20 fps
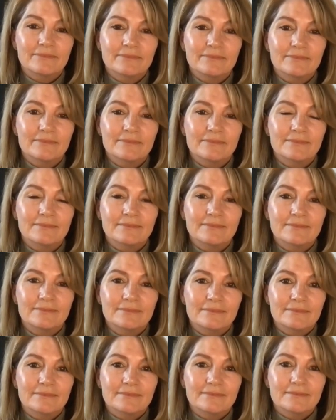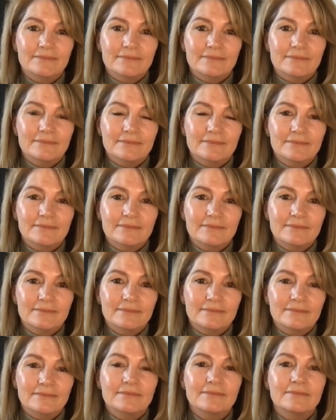
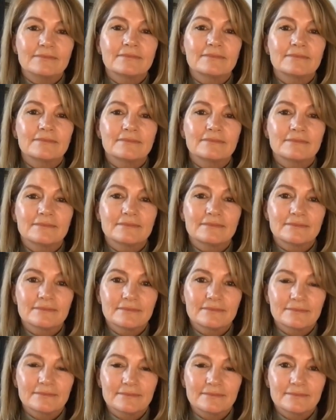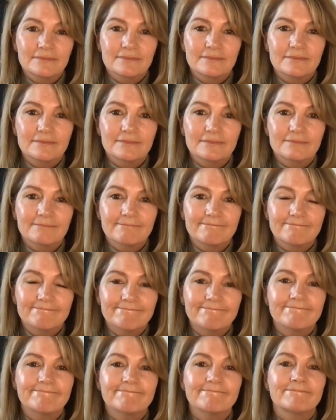
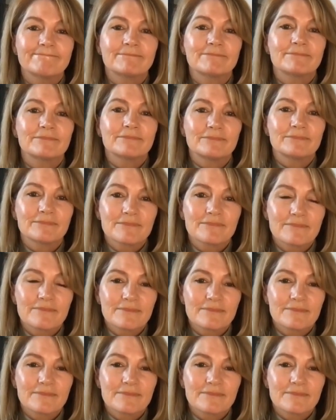This person isn't speaking.